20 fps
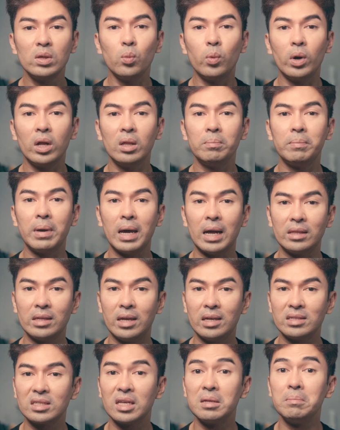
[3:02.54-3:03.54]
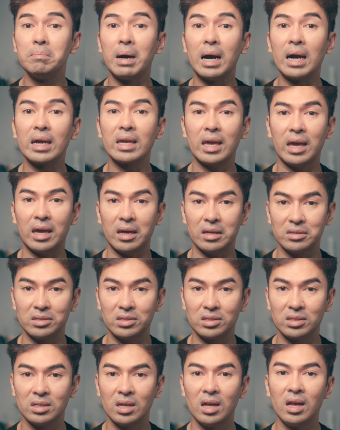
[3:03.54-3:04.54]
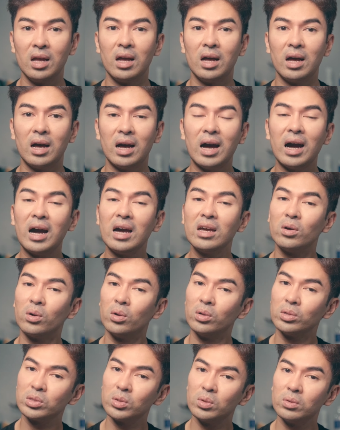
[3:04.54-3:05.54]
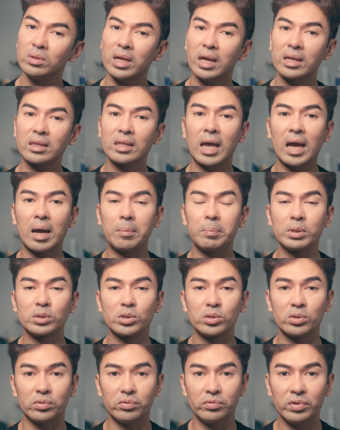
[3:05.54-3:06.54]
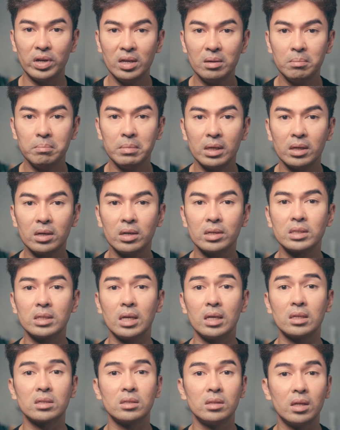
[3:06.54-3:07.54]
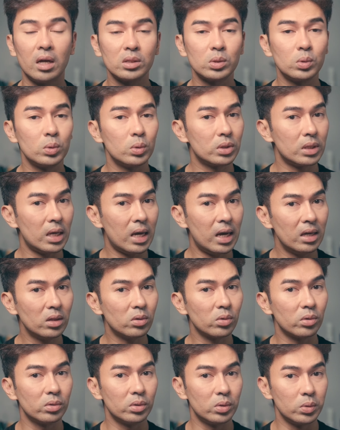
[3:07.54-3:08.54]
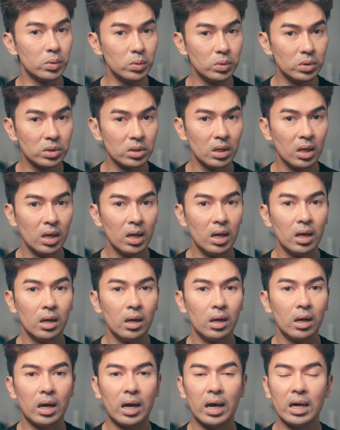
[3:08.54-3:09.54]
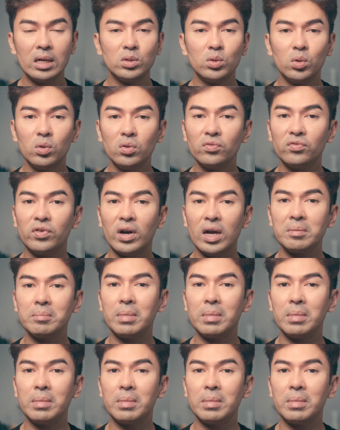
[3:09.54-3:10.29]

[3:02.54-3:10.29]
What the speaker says: well balanced in my hands. I also like the aperture ring because it's not too tight or loose. I don't find